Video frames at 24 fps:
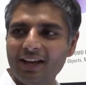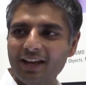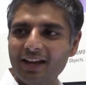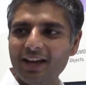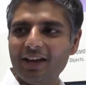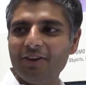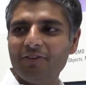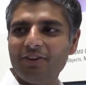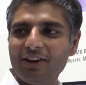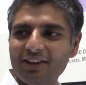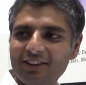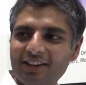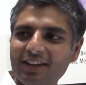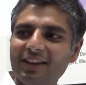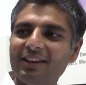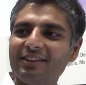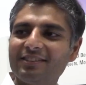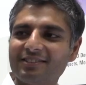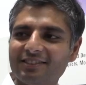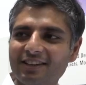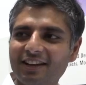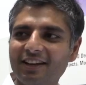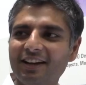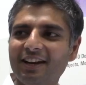Everything
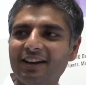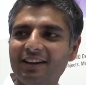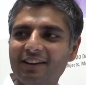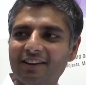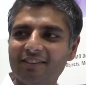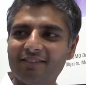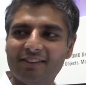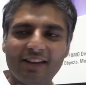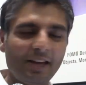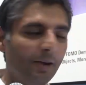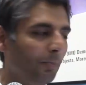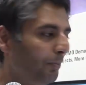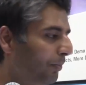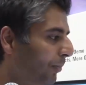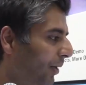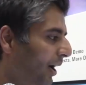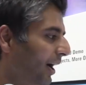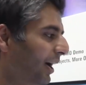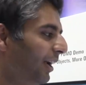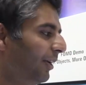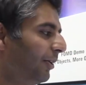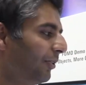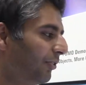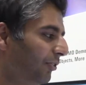is done at the same
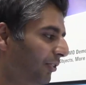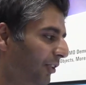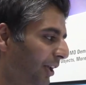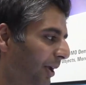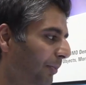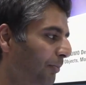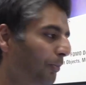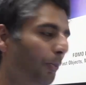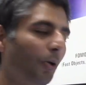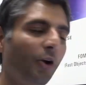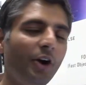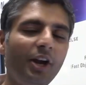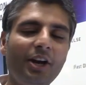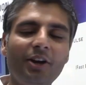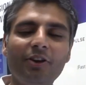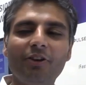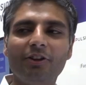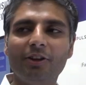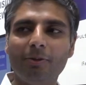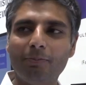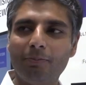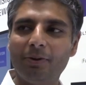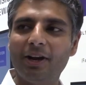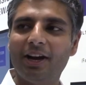point on
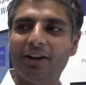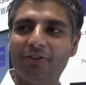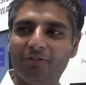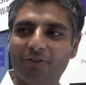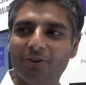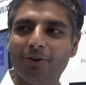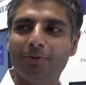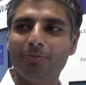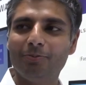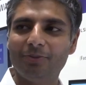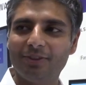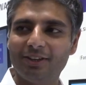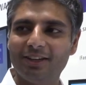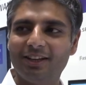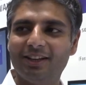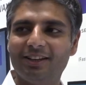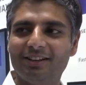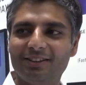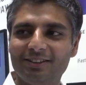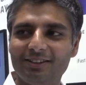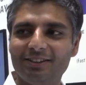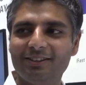the platform. Yeah.